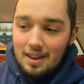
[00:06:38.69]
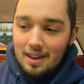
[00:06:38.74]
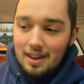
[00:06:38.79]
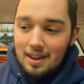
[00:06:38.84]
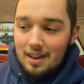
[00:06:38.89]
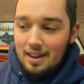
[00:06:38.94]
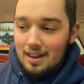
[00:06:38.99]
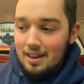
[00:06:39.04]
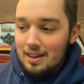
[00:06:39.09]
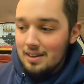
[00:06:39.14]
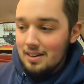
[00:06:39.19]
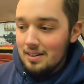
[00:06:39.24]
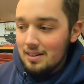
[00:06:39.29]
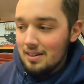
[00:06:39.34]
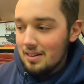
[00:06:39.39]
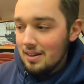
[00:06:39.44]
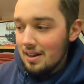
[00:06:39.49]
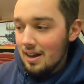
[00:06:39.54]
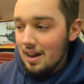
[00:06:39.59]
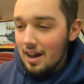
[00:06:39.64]

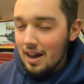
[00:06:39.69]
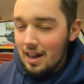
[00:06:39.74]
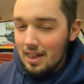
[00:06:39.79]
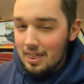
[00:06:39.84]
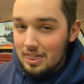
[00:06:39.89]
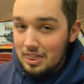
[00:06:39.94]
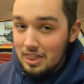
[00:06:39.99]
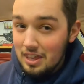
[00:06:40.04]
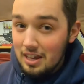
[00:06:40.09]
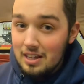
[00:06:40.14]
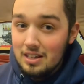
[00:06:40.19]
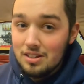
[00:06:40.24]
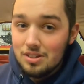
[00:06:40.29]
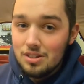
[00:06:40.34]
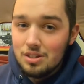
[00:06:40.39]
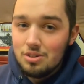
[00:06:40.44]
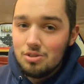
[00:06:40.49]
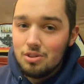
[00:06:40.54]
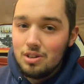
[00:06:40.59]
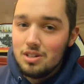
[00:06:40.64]
and I think it's
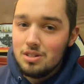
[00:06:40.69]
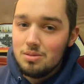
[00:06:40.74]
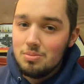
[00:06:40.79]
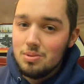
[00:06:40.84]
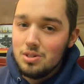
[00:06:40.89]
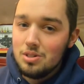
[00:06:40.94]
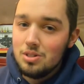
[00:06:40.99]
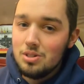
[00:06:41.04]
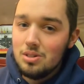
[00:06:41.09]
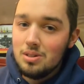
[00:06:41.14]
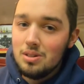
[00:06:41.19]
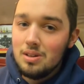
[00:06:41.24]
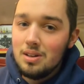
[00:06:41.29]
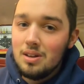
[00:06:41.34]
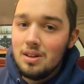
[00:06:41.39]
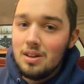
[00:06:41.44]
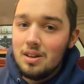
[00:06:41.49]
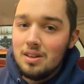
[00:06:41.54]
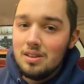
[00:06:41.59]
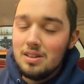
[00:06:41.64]
the transmission
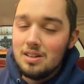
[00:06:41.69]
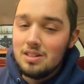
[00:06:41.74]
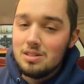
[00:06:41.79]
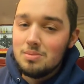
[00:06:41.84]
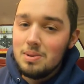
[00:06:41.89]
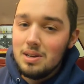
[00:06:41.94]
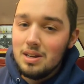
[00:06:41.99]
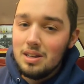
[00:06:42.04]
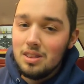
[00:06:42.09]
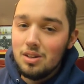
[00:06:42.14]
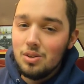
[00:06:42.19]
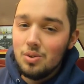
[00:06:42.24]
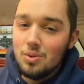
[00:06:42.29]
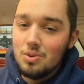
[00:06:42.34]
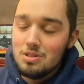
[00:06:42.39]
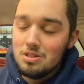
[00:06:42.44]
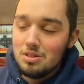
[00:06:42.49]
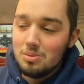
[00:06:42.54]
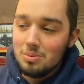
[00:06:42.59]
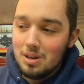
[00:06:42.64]
that's making the
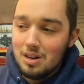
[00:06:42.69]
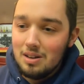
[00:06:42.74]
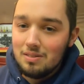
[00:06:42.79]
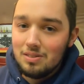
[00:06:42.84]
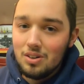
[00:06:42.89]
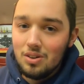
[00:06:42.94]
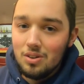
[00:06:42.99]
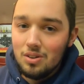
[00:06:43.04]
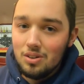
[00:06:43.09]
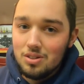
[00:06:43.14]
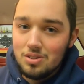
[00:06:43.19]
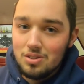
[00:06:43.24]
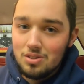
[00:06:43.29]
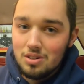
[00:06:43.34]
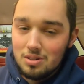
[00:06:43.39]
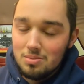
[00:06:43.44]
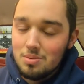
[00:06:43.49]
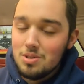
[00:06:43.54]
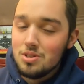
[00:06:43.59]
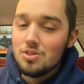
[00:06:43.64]
noise. So I'm gonna have to call the
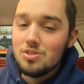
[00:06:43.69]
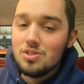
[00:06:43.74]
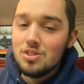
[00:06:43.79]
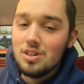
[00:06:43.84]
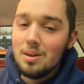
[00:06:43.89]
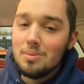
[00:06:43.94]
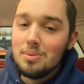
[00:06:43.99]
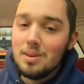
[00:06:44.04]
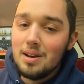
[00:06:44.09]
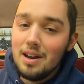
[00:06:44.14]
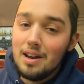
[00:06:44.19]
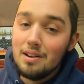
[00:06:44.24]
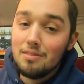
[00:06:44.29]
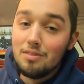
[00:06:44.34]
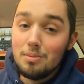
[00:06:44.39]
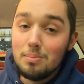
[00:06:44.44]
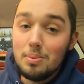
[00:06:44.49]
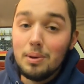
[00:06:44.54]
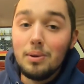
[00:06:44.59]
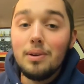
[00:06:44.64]
transmission shop that I had
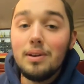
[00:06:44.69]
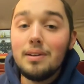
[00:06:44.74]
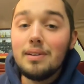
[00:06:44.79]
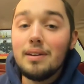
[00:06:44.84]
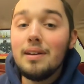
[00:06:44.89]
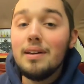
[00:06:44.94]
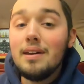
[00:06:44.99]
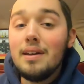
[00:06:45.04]
rebuild it